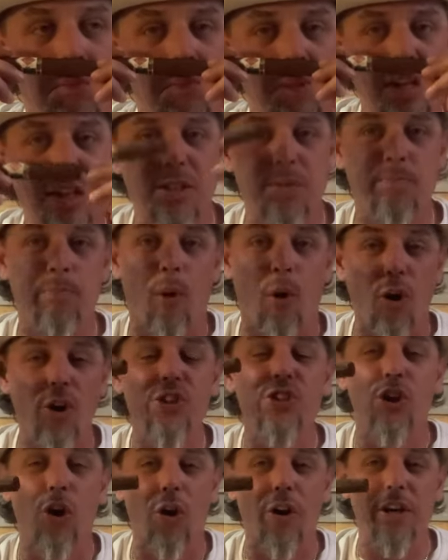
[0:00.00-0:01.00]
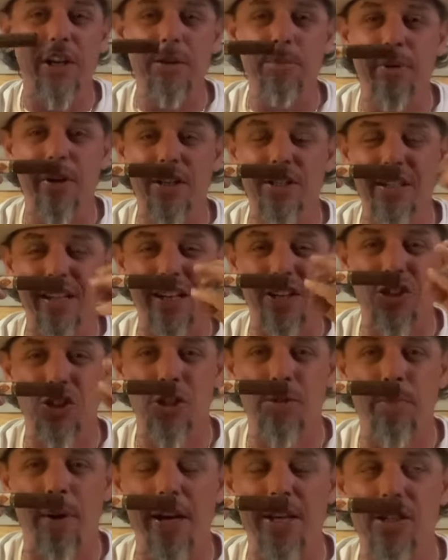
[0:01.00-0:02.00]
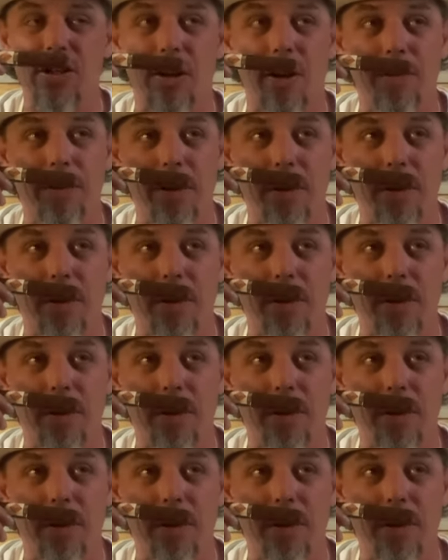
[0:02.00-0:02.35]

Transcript: it's barnyardy, but it's like a spice on